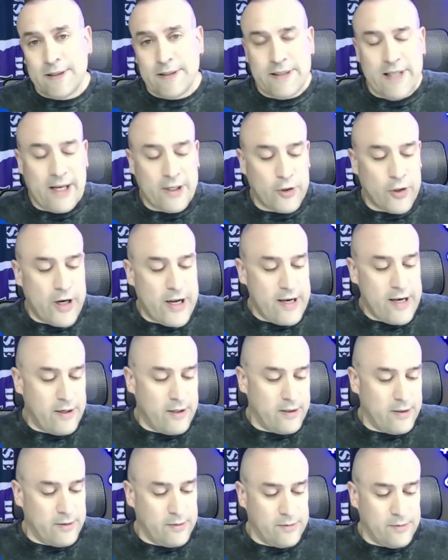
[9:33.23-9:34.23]
Not great,
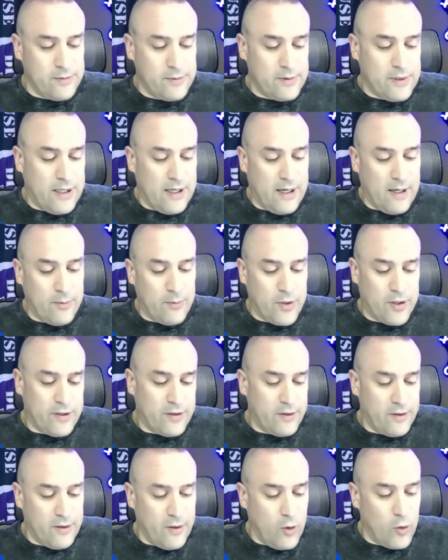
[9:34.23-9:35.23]
but
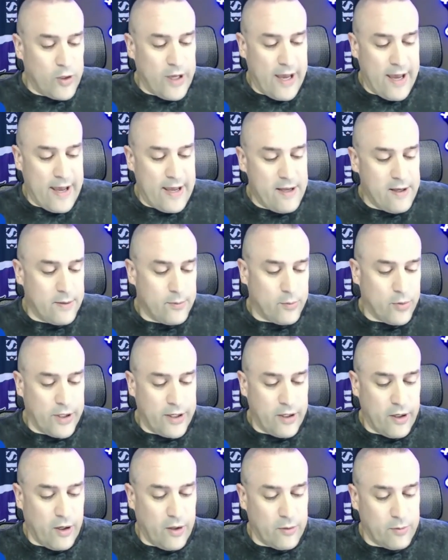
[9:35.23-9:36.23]
okay.
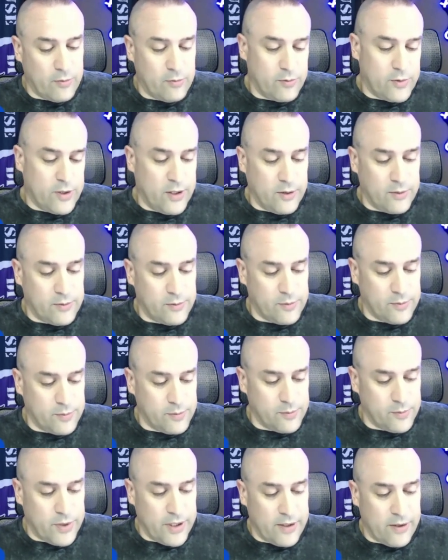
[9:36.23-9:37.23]
Played
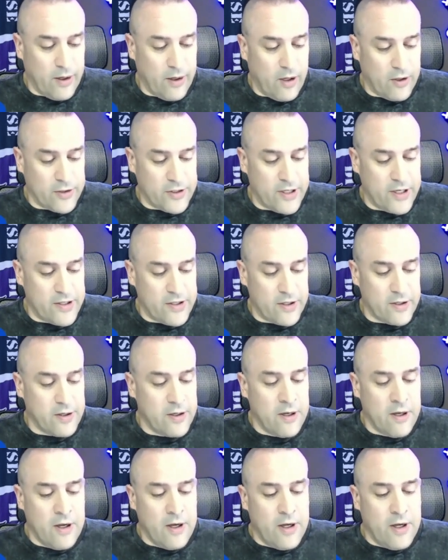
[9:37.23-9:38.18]
all season.